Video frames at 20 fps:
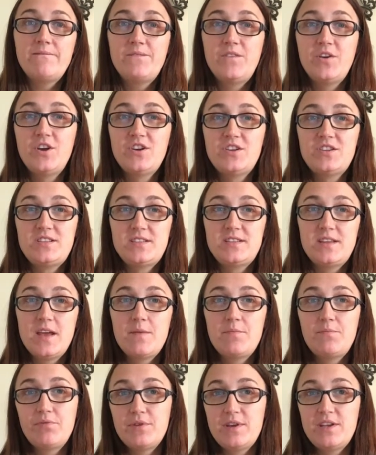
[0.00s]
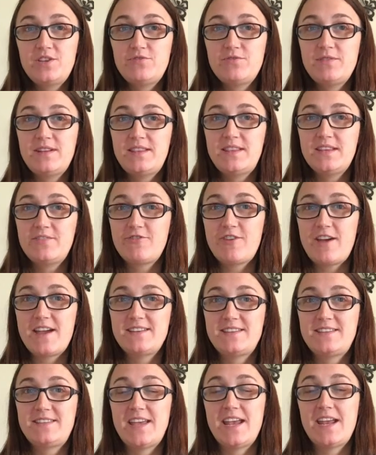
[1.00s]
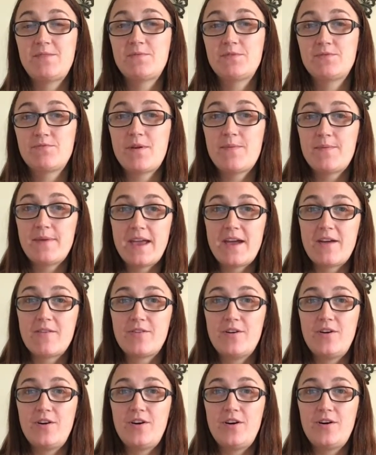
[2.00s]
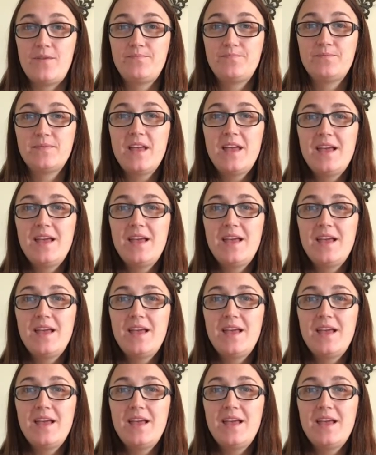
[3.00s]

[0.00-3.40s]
First, pre-treat the grass stain with rubbing alcohol.